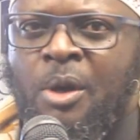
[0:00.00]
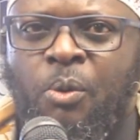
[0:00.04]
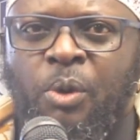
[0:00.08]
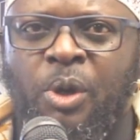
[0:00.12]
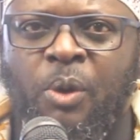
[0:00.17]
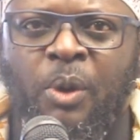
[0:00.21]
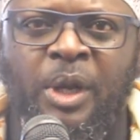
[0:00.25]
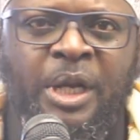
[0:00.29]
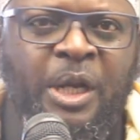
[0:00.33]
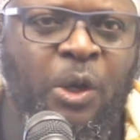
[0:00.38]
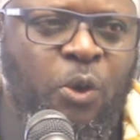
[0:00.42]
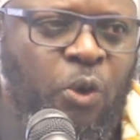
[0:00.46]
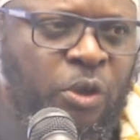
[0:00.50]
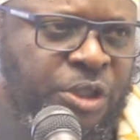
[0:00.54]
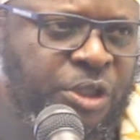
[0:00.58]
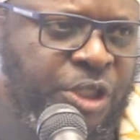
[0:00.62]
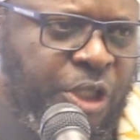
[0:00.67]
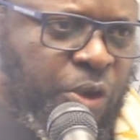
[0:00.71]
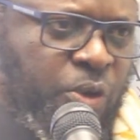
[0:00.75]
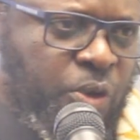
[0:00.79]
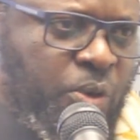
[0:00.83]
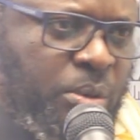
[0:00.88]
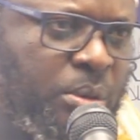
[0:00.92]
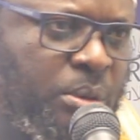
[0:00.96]
we want to
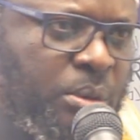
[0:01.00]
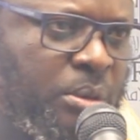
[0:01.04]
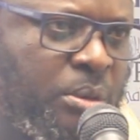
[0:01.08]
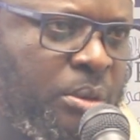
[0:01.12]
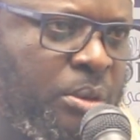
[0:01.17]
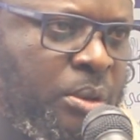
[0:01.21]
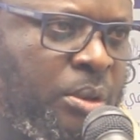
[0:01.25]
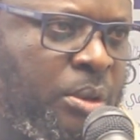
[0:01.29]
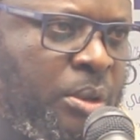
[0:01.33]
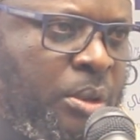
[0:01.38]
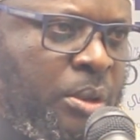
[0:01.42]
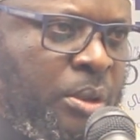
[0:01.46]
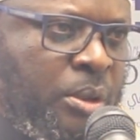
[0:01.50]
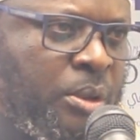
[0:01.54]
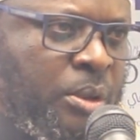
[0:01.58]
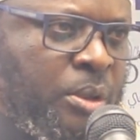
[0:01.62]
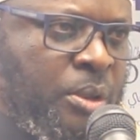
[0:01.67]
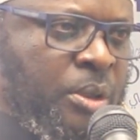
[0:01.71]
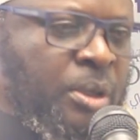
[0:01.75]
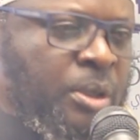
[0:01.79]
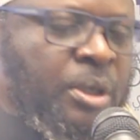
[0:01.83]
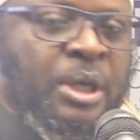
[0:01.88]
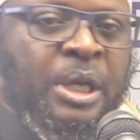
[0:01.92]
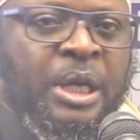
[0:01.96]
continue
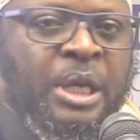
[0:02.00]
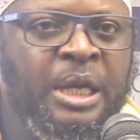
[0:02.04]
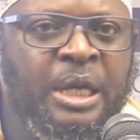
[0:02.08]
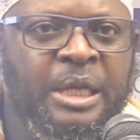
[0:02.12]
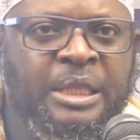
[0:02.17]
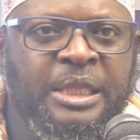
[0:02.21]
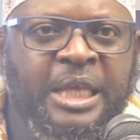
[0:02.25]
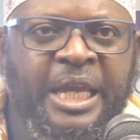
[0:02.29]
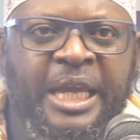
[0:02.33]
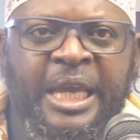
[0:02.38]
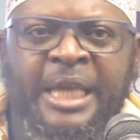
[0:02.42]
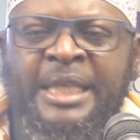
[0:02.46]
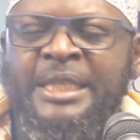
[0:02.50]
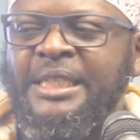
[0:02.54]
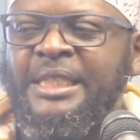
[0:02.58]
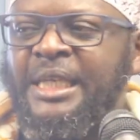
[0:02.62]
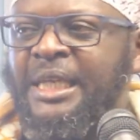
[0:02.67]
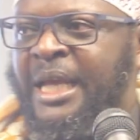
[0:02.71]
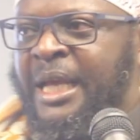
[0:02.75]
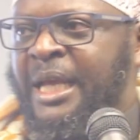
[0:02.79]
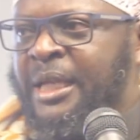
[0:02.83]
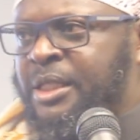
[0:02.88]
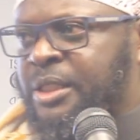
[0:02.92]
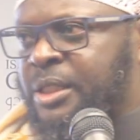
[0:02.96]
the
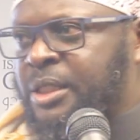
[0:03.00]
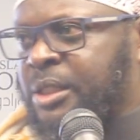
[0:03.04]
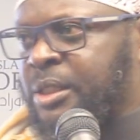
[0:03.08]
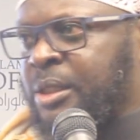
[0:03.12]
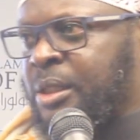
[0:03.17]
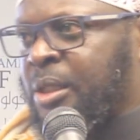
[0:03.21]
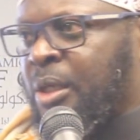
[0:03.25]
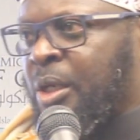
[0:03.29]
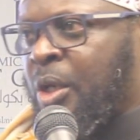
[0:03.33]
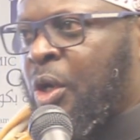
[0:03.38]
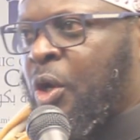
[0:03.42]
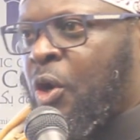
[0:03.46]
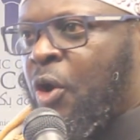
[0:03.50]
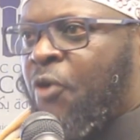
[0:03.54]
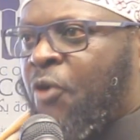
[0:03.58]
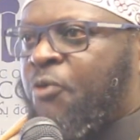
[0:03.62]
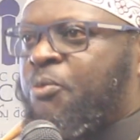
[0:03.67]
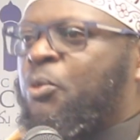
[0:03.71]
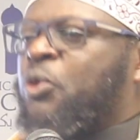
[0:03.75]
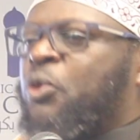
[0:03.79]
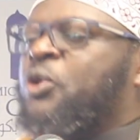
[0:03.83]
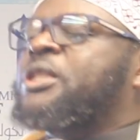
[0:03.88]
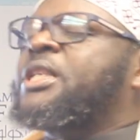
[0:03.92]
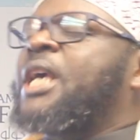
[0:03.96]
incident
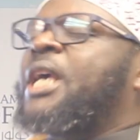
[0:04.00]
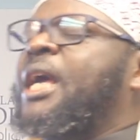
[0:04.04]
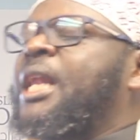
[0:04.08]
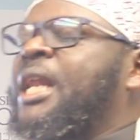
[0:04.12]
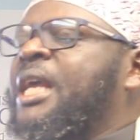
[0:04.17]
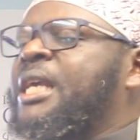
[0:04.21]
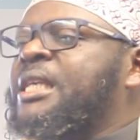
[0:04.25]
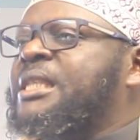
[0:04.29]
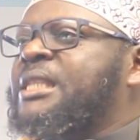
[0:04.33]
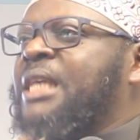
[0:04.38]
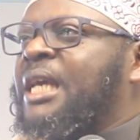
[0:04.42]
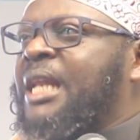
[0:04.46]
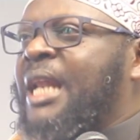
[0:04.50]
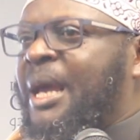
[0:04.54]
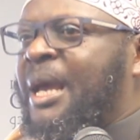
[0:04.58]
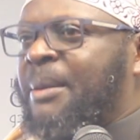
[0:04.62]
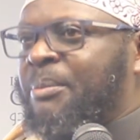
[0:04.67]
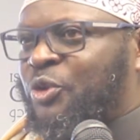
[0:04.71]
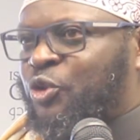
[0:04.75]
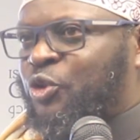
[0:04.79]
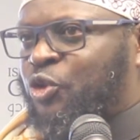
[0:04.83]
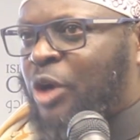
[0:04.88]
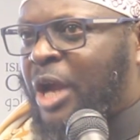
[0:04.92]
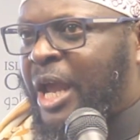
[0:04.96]
of Musa alayhi
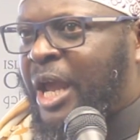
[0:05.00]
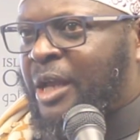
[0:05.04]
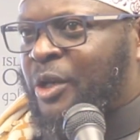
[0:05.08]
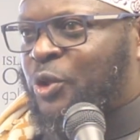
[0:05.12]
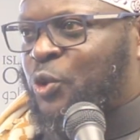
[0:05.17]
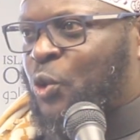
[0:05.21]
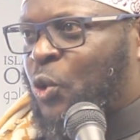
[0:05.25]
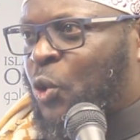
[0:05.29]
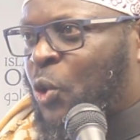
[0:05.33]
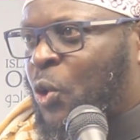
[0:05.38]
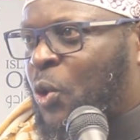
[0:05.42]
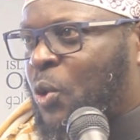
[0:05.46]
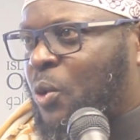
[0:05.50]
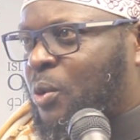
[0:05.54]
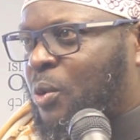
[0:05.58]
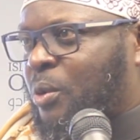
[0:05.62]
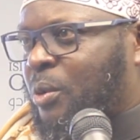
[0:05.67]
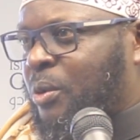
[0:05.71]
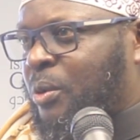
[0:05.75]
salam trying to